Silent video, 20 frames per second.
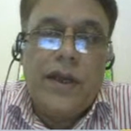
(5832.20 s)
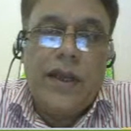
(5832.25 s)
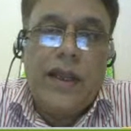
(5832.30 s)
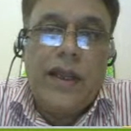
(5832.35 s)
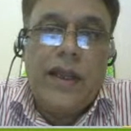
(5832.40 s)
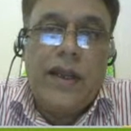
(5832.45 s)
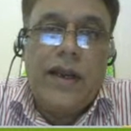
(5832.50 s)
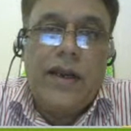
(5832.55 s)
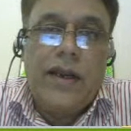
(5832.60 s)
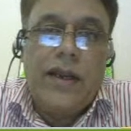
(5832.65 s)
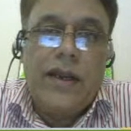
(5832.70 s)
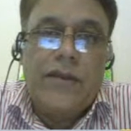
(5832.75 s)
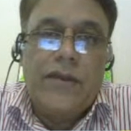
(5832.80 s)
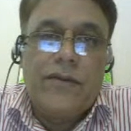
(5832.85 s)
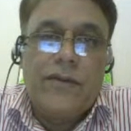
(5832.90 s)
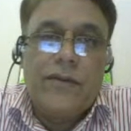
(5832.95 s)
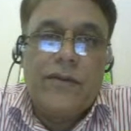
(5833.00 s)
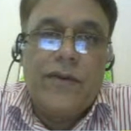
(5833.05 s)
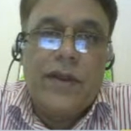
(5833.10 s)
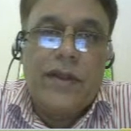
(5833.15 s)
England,
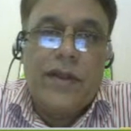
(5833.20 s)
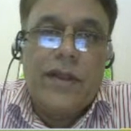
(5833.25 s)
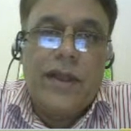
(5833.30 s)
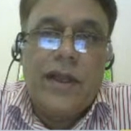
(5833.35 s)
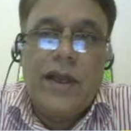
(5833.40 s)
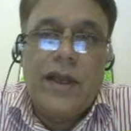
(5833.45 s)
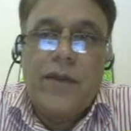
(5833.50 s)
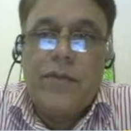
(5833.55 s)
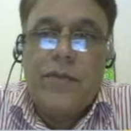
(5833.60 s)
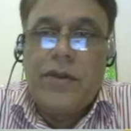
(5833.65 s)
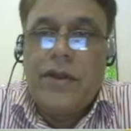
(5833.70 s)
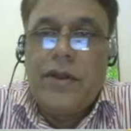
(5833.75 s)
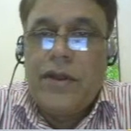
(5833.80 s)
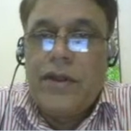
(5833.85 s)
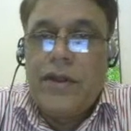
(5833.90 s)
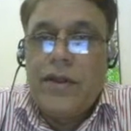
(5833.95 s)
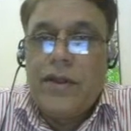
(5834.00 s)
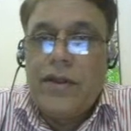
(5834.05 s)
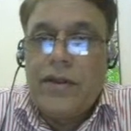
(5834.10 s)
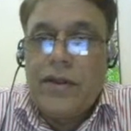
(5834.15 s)
as when they
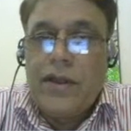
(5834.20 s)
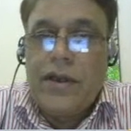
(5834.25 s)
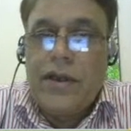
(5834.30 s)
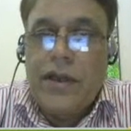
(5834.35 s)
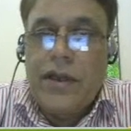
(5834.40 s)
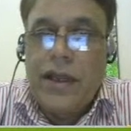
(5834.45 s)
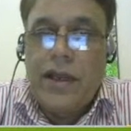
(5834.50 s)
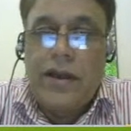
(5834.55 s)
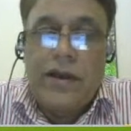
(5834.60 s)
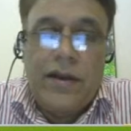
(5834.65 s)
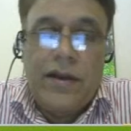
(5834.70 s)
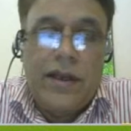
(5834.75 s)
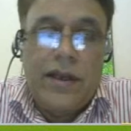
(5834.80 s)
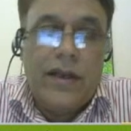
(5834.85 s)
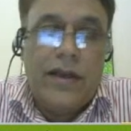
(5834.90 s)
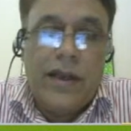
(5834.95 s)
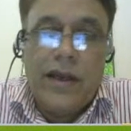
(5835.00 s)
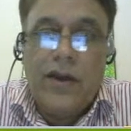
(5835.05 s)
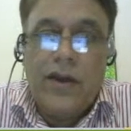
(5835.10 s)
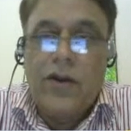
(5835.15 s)

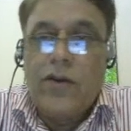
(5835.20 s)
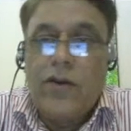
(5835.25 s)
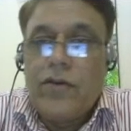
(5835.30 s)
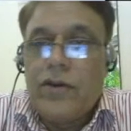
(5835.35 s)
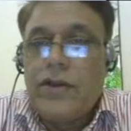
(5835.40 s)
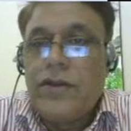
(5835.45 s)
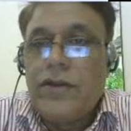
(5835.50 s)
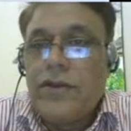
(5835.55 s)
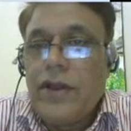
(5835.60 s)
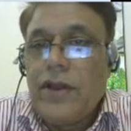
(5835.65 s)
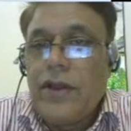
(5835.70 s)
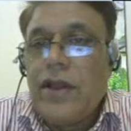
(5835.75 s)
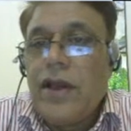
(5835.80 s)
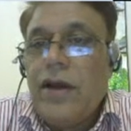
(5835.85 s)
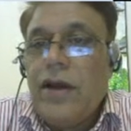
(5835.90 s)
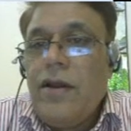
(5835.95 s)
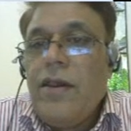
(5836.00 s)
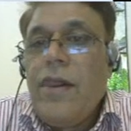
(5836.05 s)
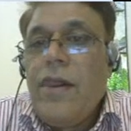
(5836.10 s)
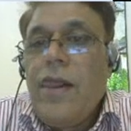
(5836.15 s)
taken over this
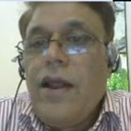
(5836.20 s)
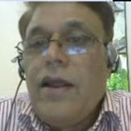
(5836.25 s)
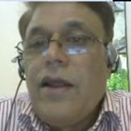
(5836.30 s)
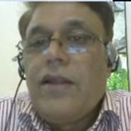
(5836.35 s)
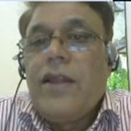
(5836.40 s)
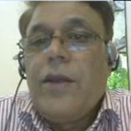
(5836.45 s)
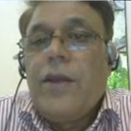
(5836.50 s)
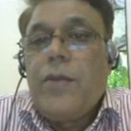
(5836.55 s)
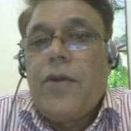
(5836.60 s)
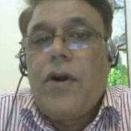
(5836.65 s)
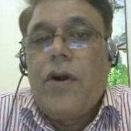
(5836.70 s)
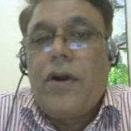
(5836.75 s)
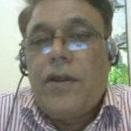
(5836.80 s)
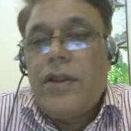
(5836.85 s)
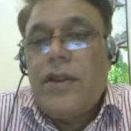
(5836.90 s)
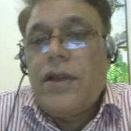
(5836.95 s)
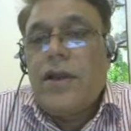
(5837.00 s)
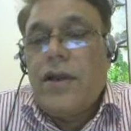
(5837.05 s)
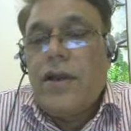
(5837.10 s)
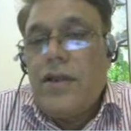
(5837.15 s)
area, they brought
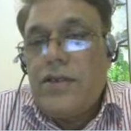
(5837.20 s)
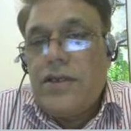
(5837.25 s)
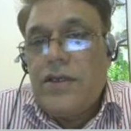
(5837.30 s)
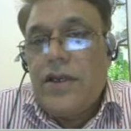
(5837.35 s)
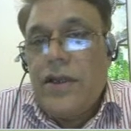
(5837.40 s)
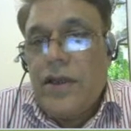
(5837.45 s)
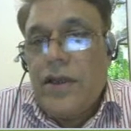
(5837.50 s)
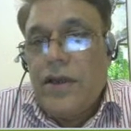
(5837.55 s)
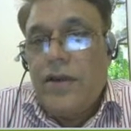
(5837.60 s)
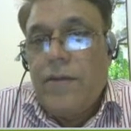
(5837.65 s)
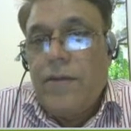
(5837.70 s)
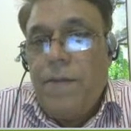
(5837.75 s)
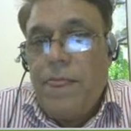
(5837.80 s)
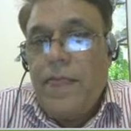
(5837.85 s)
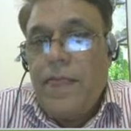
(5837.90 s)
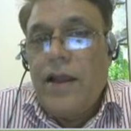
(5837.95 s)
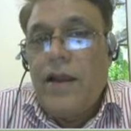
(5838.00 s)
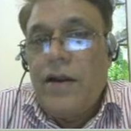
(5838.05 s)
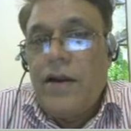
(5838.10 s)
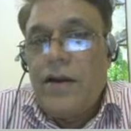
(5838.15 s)
their culture here.
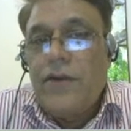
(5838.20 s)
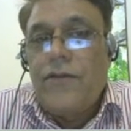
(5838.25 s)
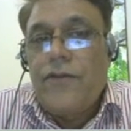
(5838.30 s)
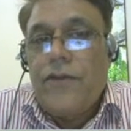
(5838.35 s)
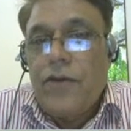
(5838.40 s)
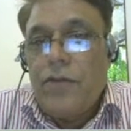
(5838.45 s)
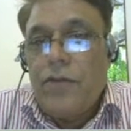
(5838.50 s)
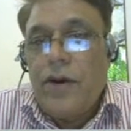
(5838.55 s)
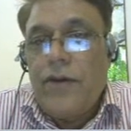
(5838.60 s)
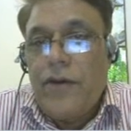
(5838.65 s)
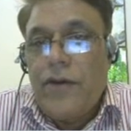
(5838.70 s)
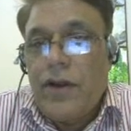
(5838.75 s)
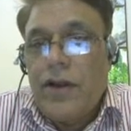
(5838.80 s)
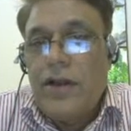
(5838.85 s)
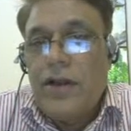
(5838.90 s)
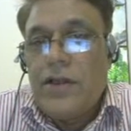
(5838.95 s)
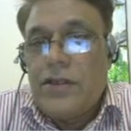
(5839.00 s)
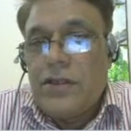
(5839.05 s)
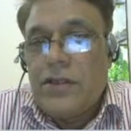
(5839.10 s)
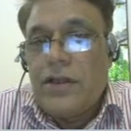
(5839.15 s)
They learned from our
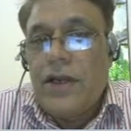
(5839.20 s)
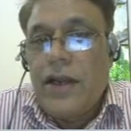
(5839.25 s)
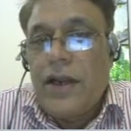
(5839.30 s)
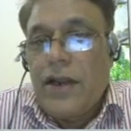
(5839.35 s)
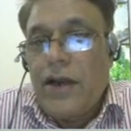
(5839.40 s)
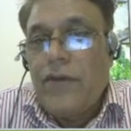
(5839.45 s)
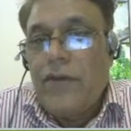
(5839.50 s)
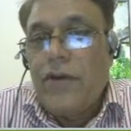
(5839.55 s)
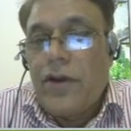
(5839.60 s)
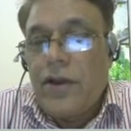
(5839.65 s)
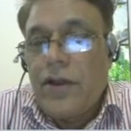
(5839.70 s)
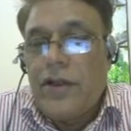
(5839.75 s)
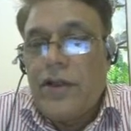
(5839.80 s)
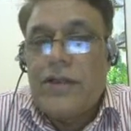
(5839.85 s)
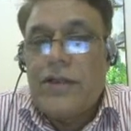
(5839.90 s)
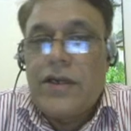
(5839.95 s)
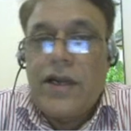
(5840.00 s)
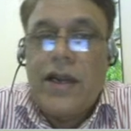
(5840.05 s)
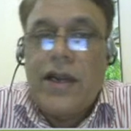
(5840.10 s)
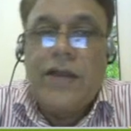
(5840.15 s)
culture, and our
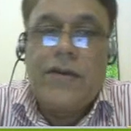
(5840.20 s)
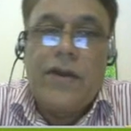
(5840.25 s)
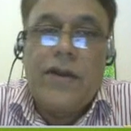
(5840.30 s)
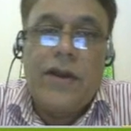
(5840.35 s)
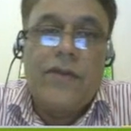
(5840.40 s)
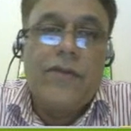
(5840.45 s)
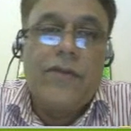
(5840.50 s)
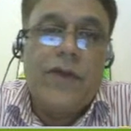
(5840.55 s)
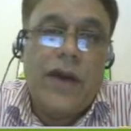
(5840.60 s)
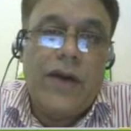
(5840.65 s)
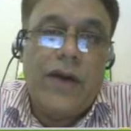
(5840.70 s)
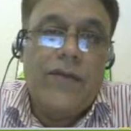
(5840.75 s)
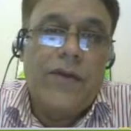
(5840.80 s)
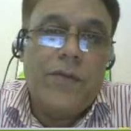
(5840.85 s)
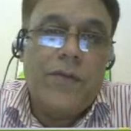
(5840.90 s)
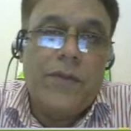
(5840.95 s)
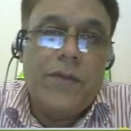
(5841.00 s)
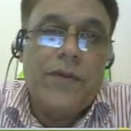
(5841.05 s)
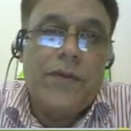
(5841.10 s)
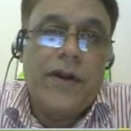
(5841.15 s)
culture, and our
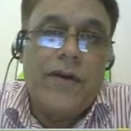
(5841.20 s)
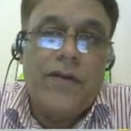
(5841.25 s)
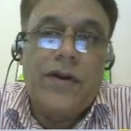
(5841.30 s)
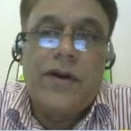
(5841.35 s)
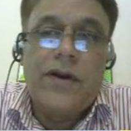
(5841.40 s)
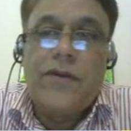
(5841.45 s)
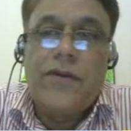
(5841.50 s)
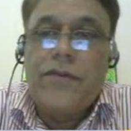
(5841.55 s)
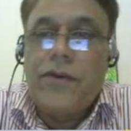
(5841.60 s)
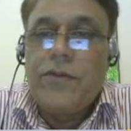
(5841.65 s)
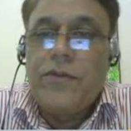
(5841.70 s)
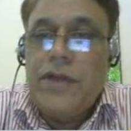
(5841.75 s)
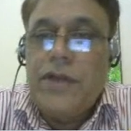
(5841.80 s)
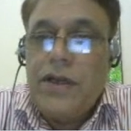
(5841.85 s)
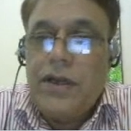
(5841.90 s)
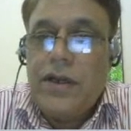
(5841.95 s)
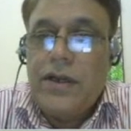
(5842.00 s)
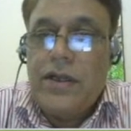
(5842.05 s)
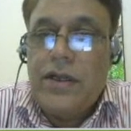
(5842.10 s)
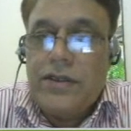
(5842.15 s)
people have learned from
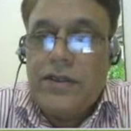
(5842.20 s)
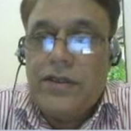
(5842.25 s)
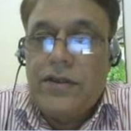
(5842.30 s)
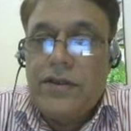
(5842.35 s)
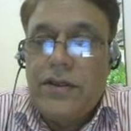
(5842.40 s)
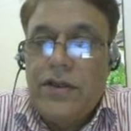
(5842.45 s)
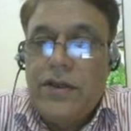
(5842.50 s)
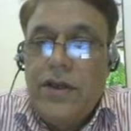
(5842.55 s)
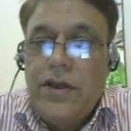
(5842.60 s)
their culture.